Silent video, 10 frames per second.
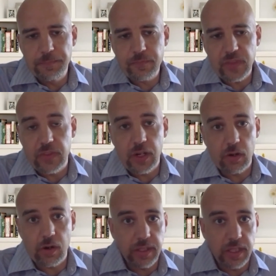that
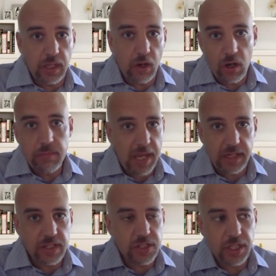are on the
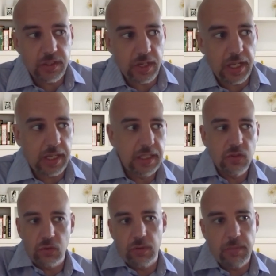unmanaged internet
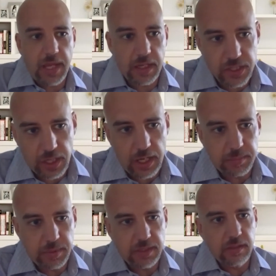into a managed
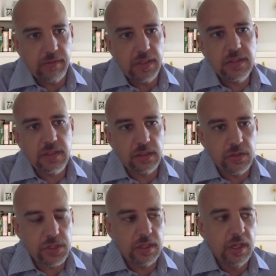IPTV
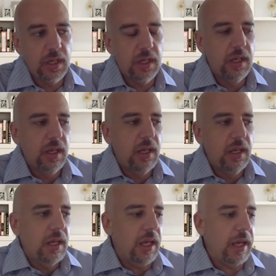solution.
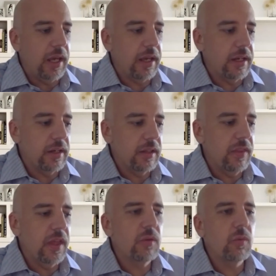And
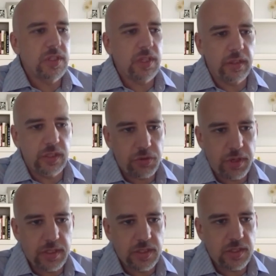then we saw the
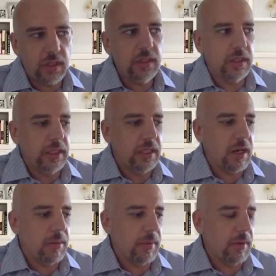trend suddenly
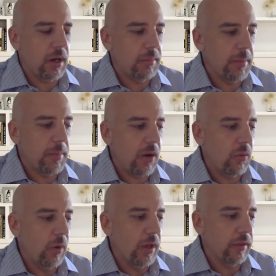come
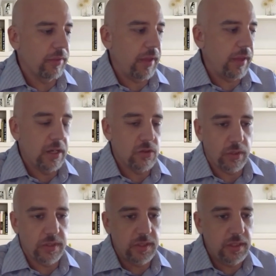about with
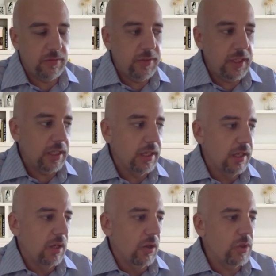Android TV,
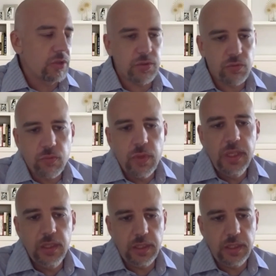which was really